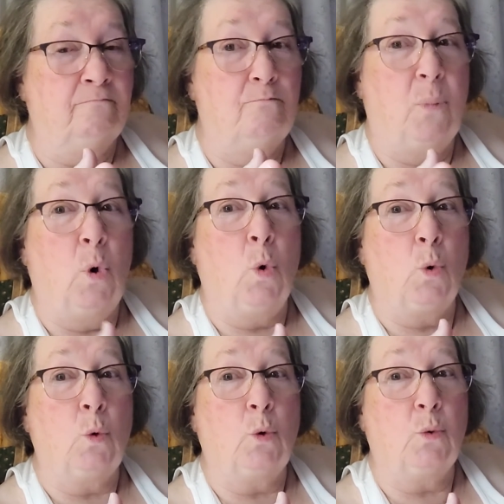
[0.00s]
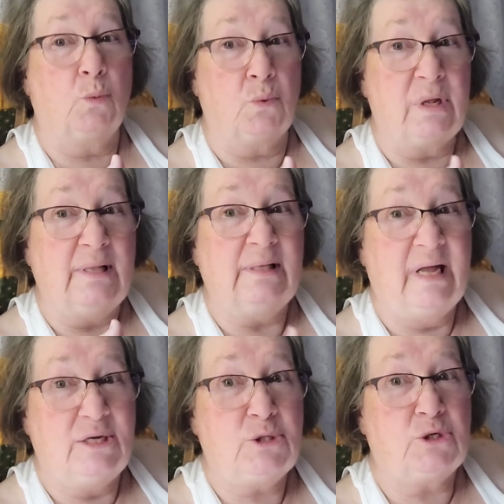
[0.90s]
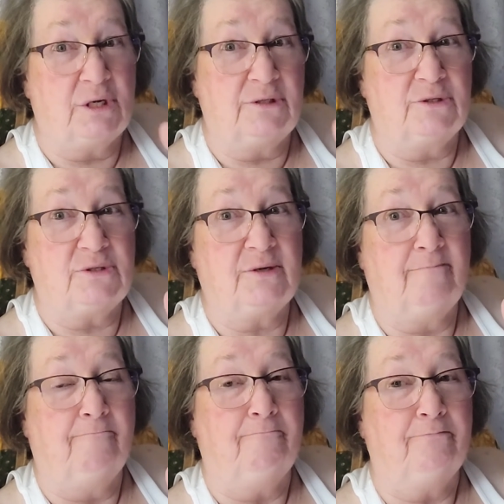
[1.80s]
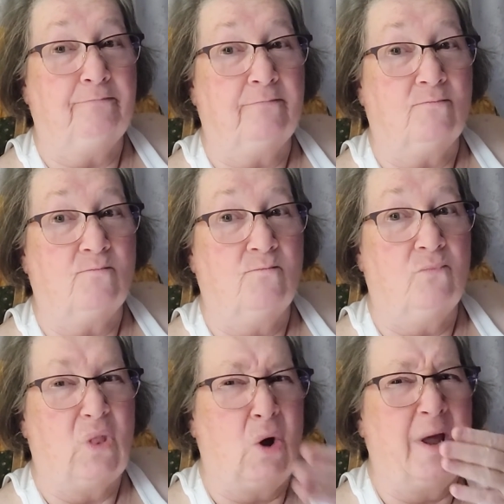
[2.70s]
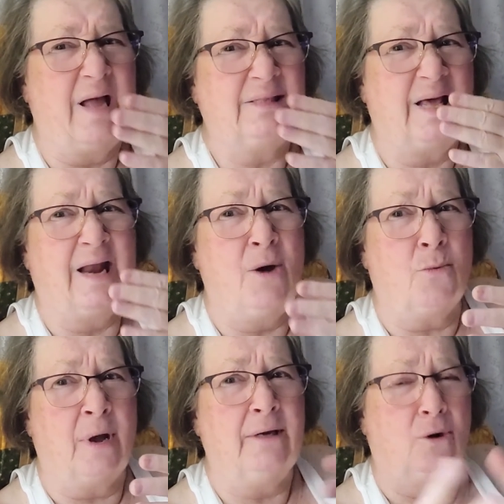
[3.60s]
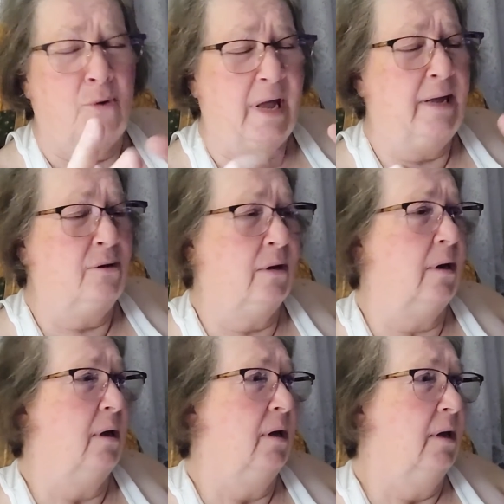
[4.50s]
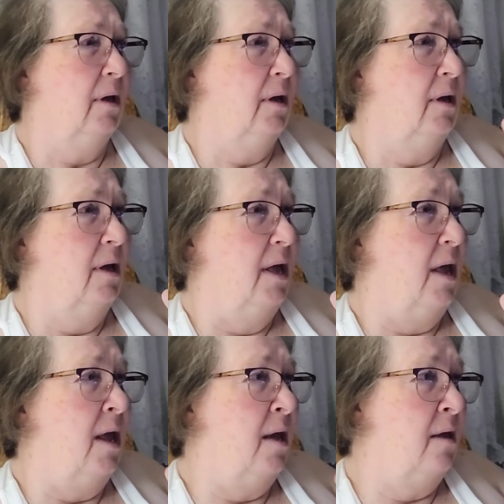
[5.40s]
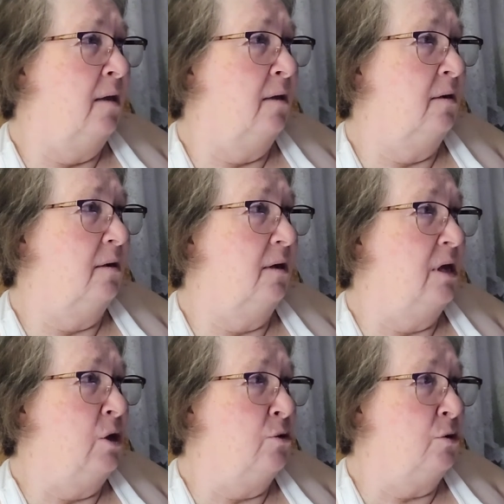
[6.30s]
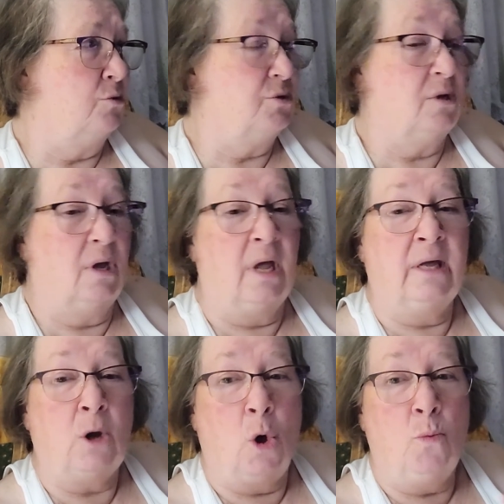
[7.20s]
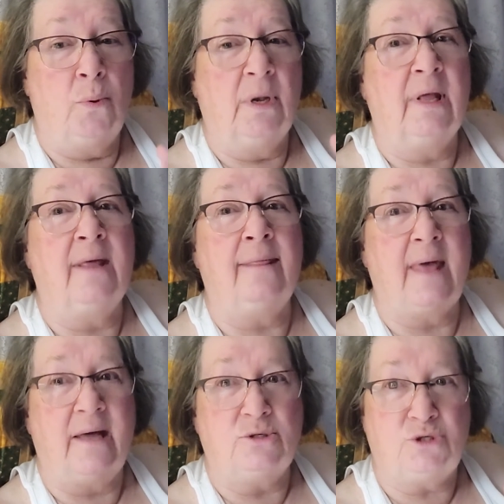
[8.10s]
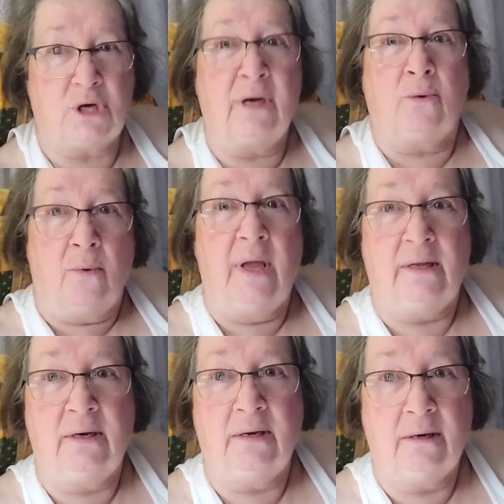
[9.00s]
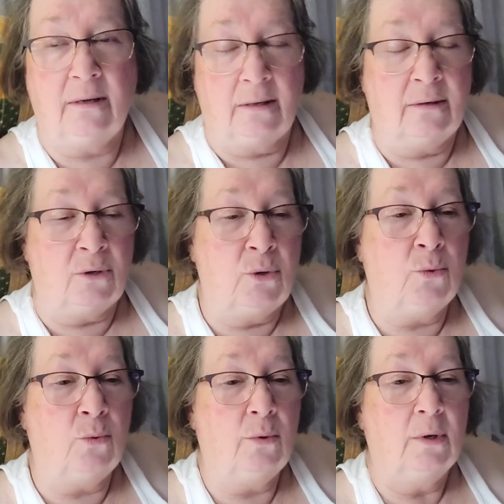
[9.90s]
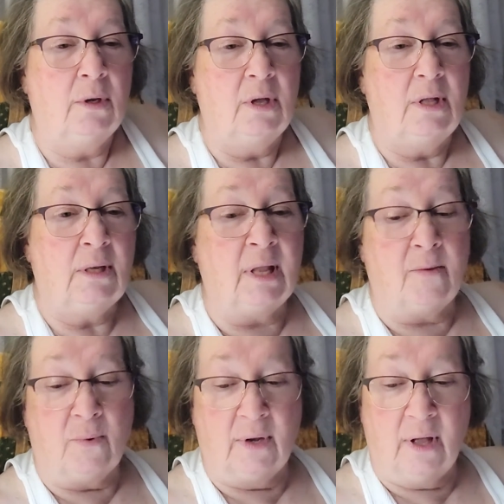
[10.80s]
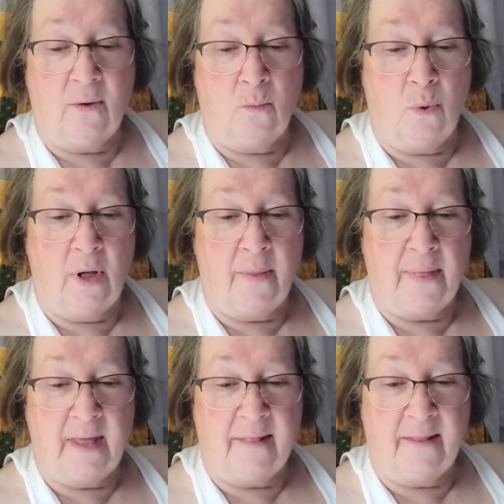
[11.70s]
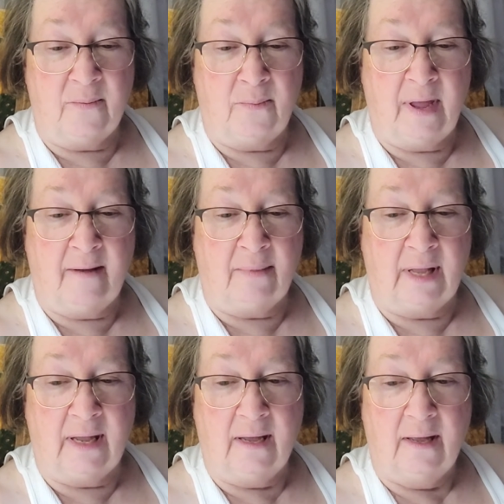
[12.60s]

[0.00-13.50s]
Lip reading: poorer relations. I got that out right. Okay, good. And, and hopefully that generated a new level of wealth in the family.